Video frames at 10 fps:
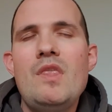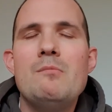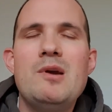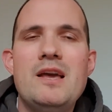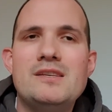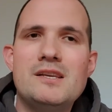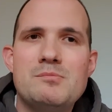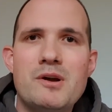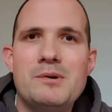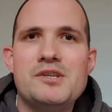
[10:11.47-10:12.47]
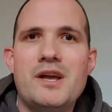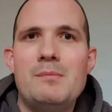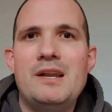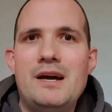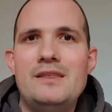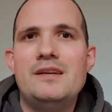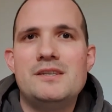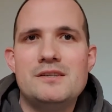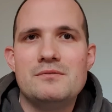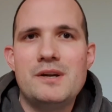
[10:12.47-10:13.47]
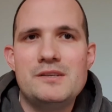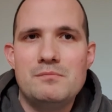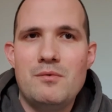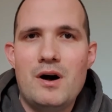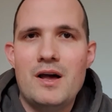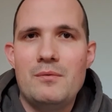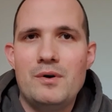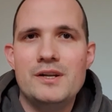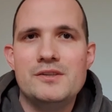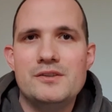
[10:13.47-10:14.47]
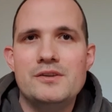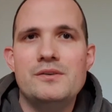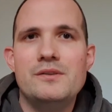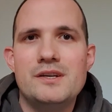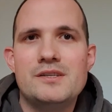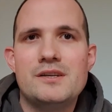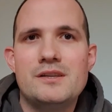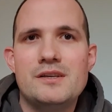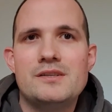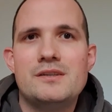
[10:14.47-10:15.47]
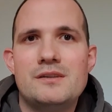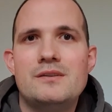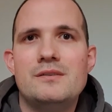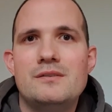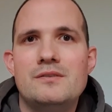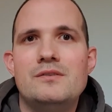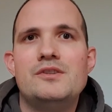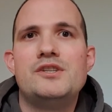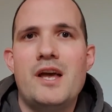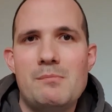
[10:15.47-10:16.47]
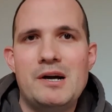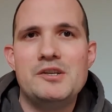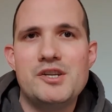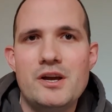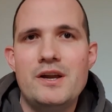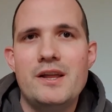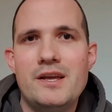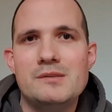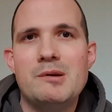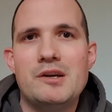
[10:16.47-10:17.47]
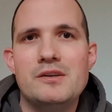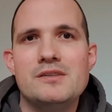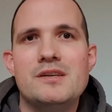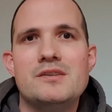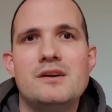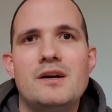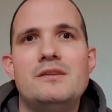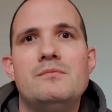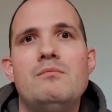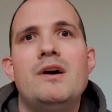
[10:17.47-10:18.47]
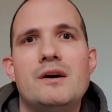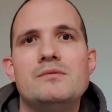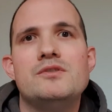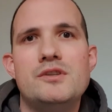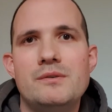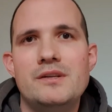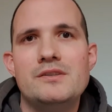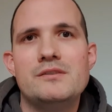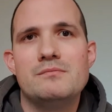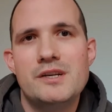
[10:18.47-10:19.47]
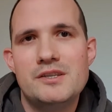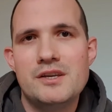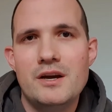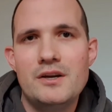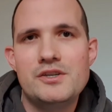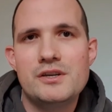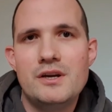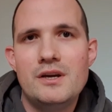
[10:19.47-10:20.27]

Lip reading: But yeah, so that's pretty much it. I mean, and this is the reason why I wanted to do this share my journey, is because when I was doing some research